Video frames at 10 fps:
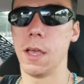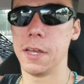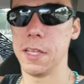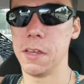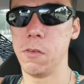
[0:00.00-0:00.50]
I
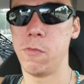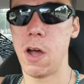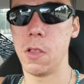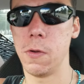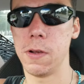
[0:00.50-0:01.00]
did get new
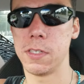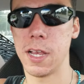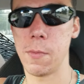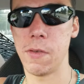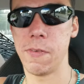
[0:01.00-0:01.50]
followers, I
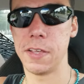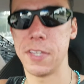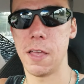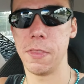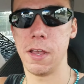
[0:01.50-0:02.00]
got my face
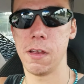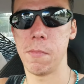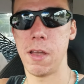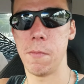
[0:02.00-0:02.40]
out there, my